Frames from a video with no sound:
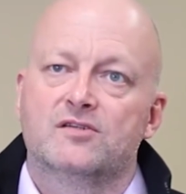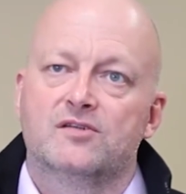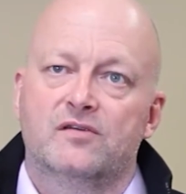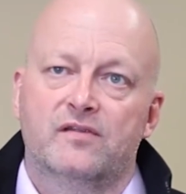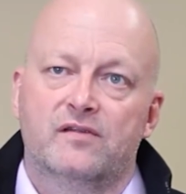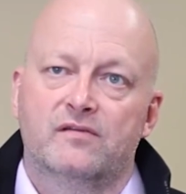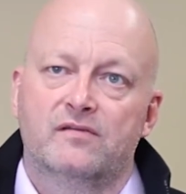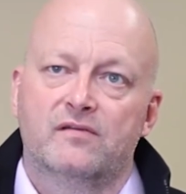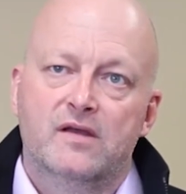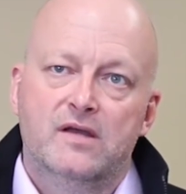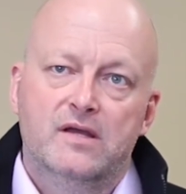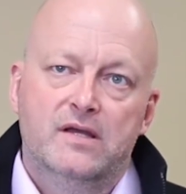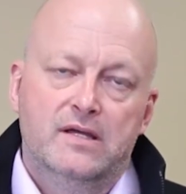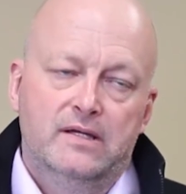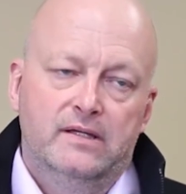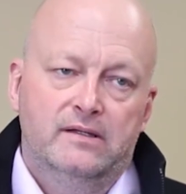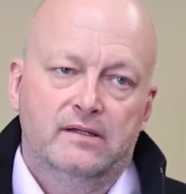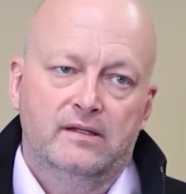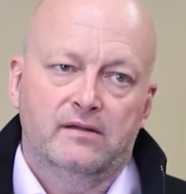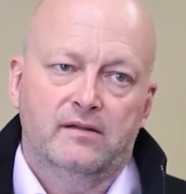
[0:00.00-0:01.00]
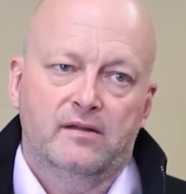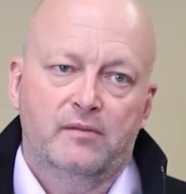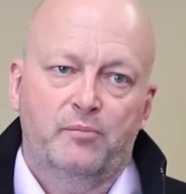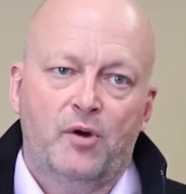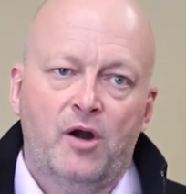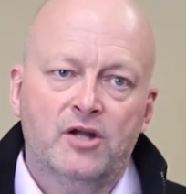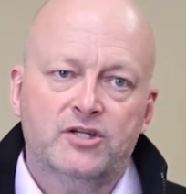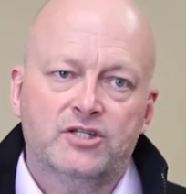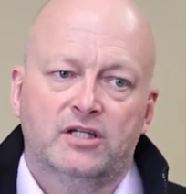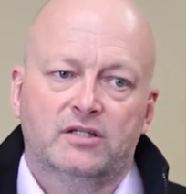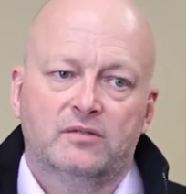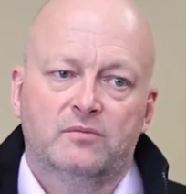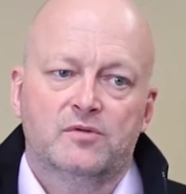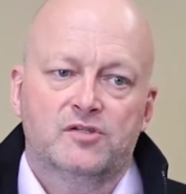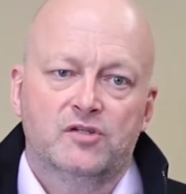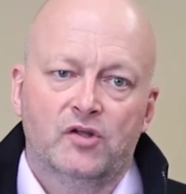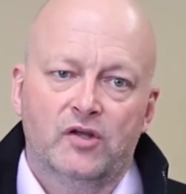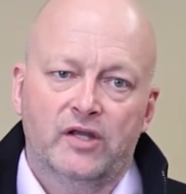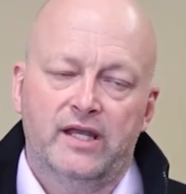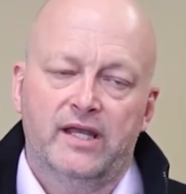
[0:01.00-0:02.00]
So the project
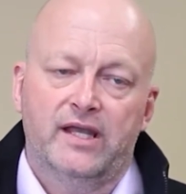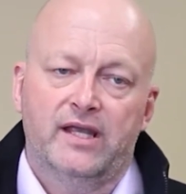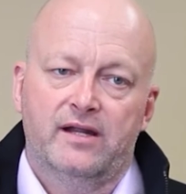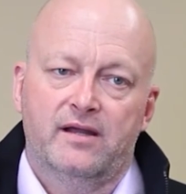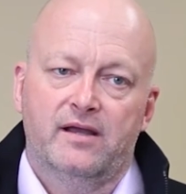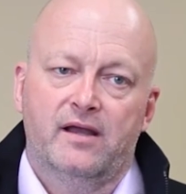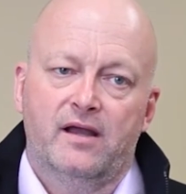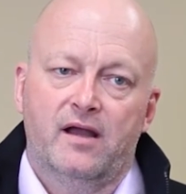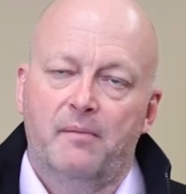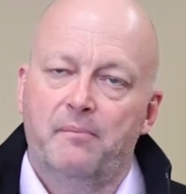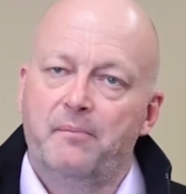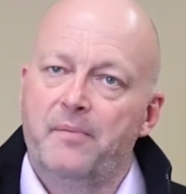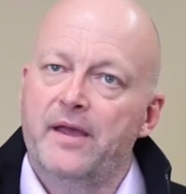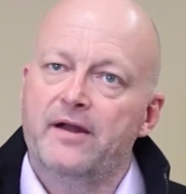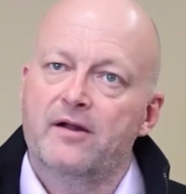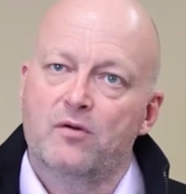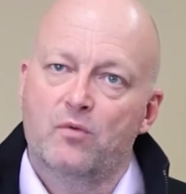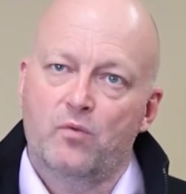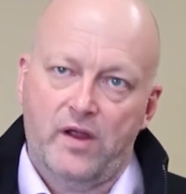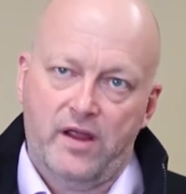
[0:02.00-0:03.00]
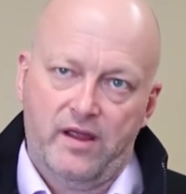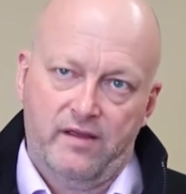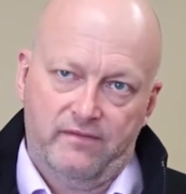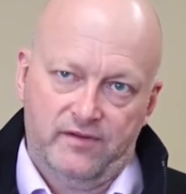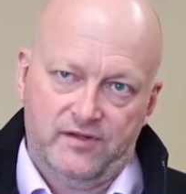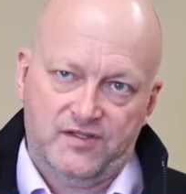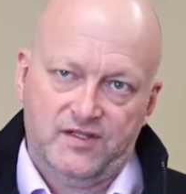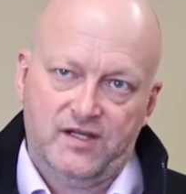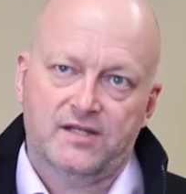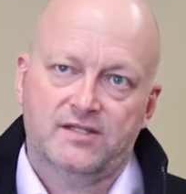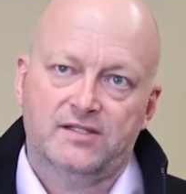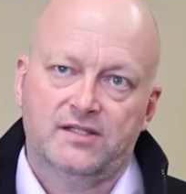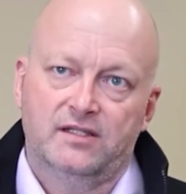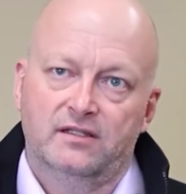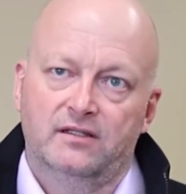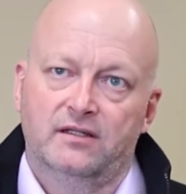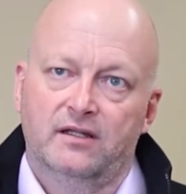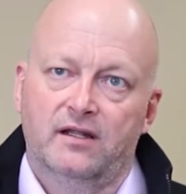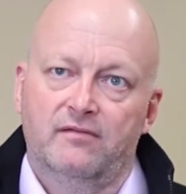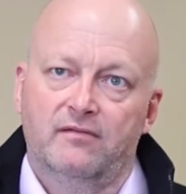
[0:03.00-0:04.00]
was looking at a better way of
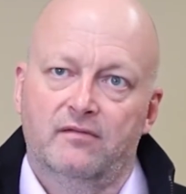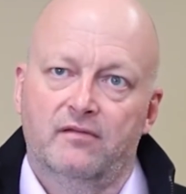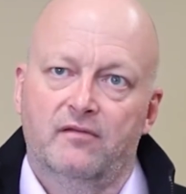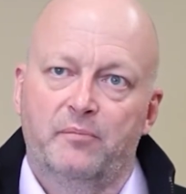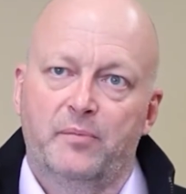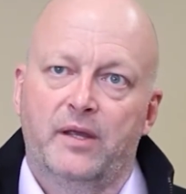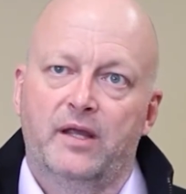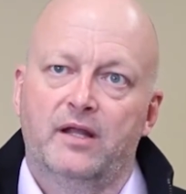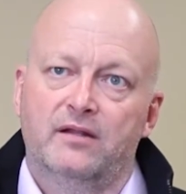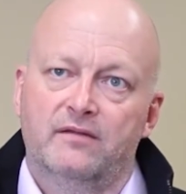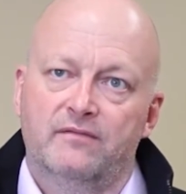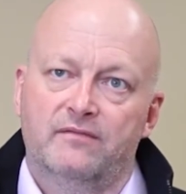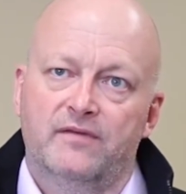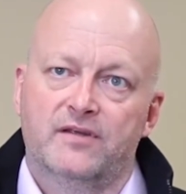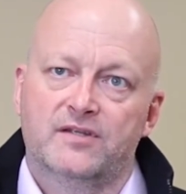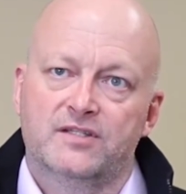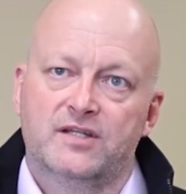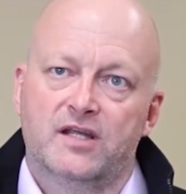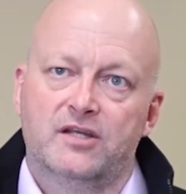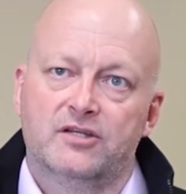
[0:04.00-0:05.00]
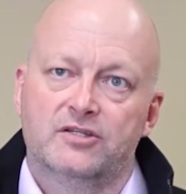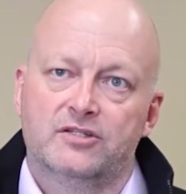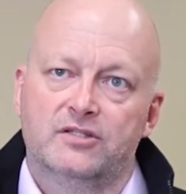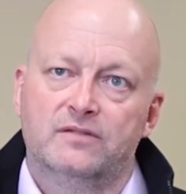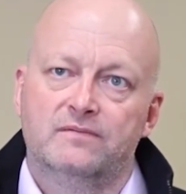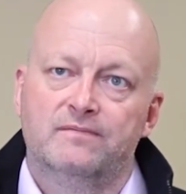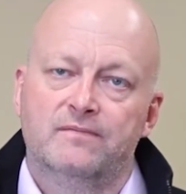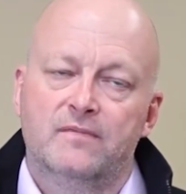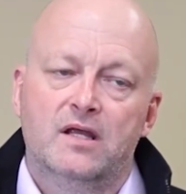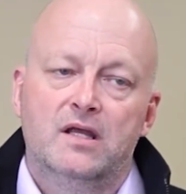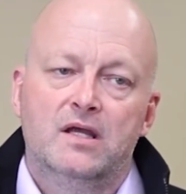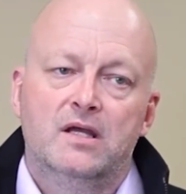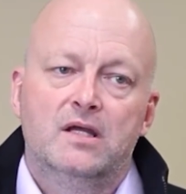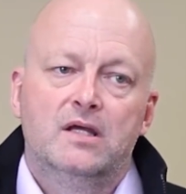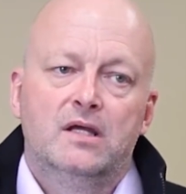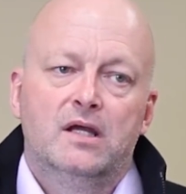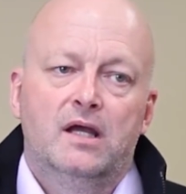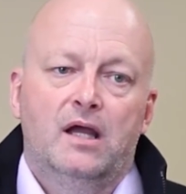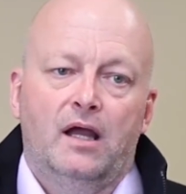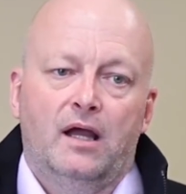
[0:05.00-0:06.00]
assessing the level of petal infestation,
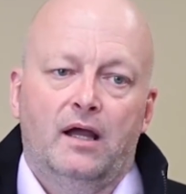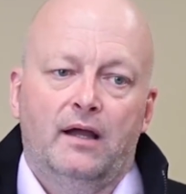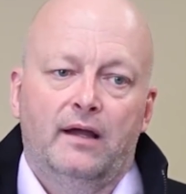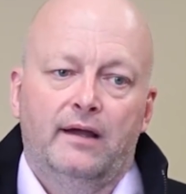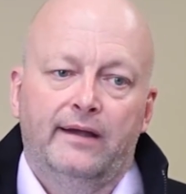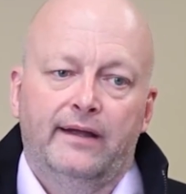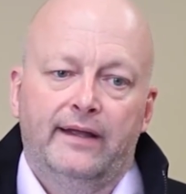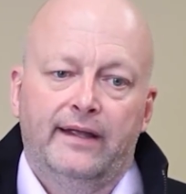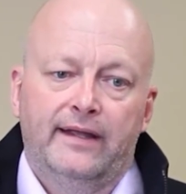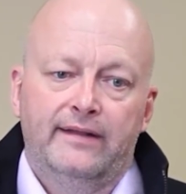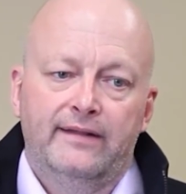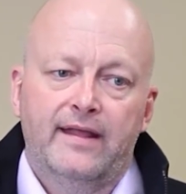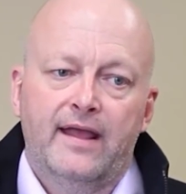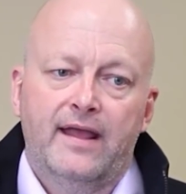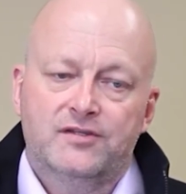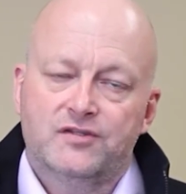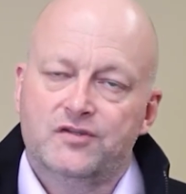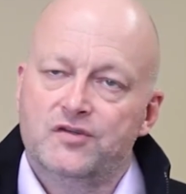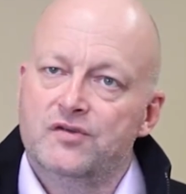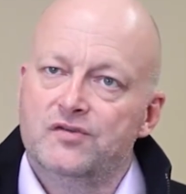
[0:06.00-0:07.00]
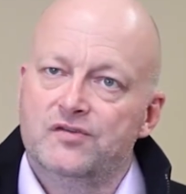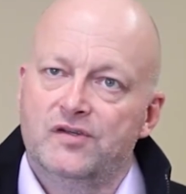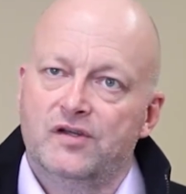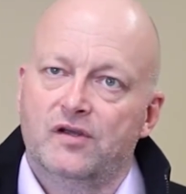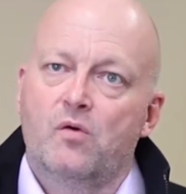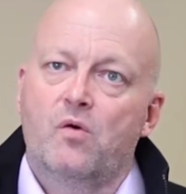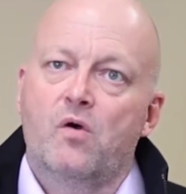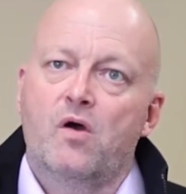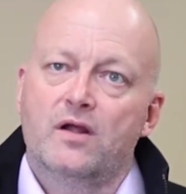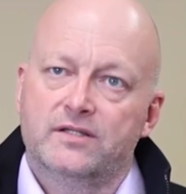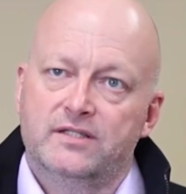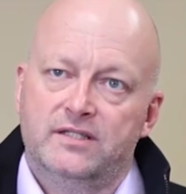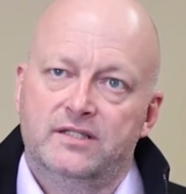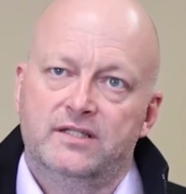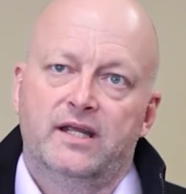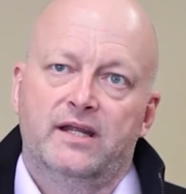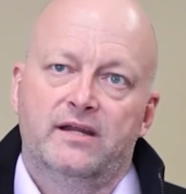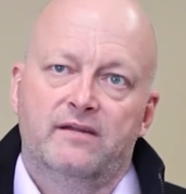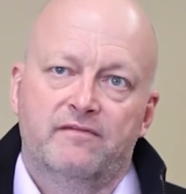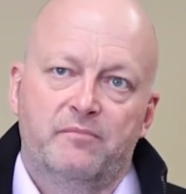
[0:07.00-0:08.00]
and that's using
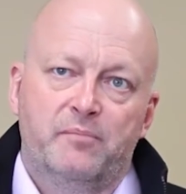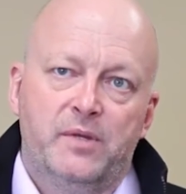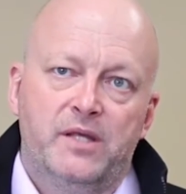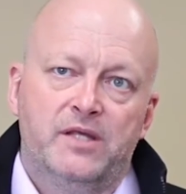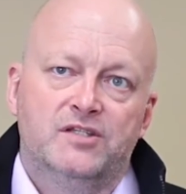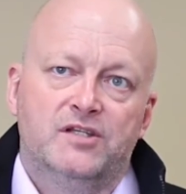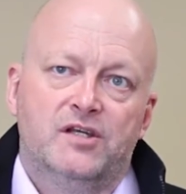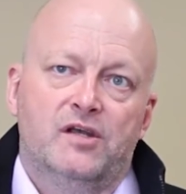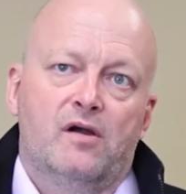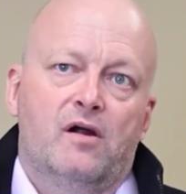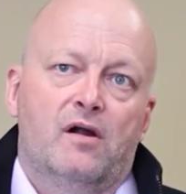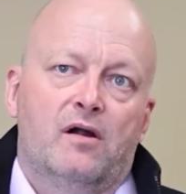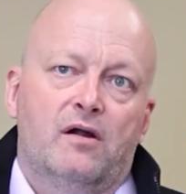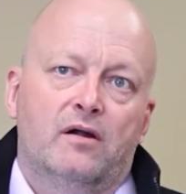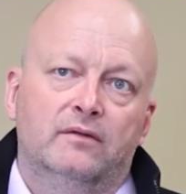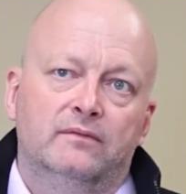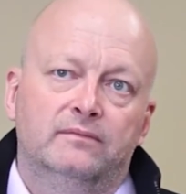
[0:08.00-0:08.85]
quantitative PCR.